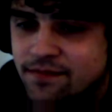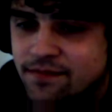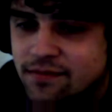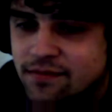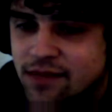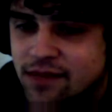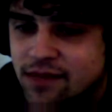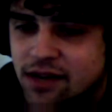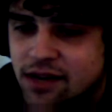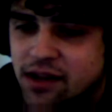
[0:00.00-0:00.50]

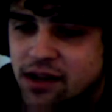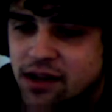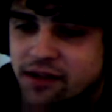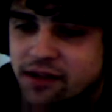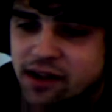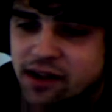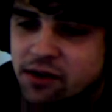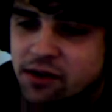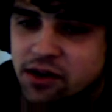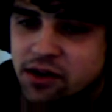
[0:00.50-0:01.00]
I don't
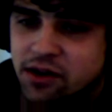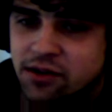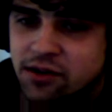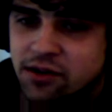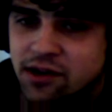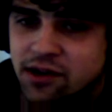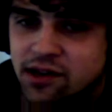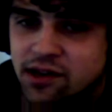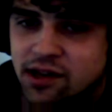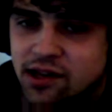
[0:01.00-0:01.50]
think I want to use
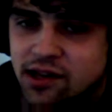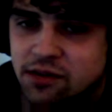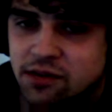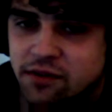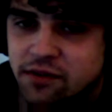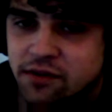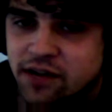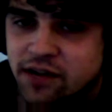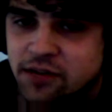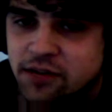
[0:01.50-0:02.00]
this. I just
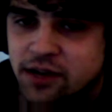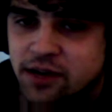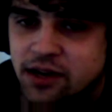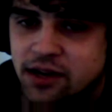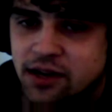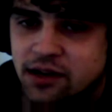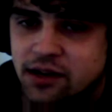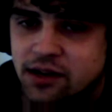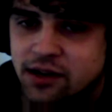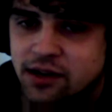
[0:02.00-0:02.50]
want to flashback
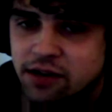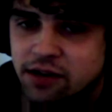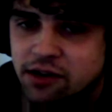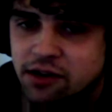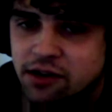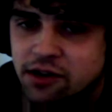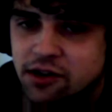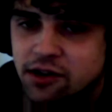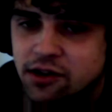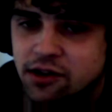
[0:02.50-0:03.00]
Lingering
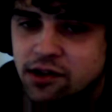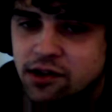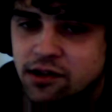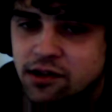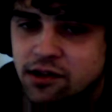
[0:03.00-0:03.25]
Souls.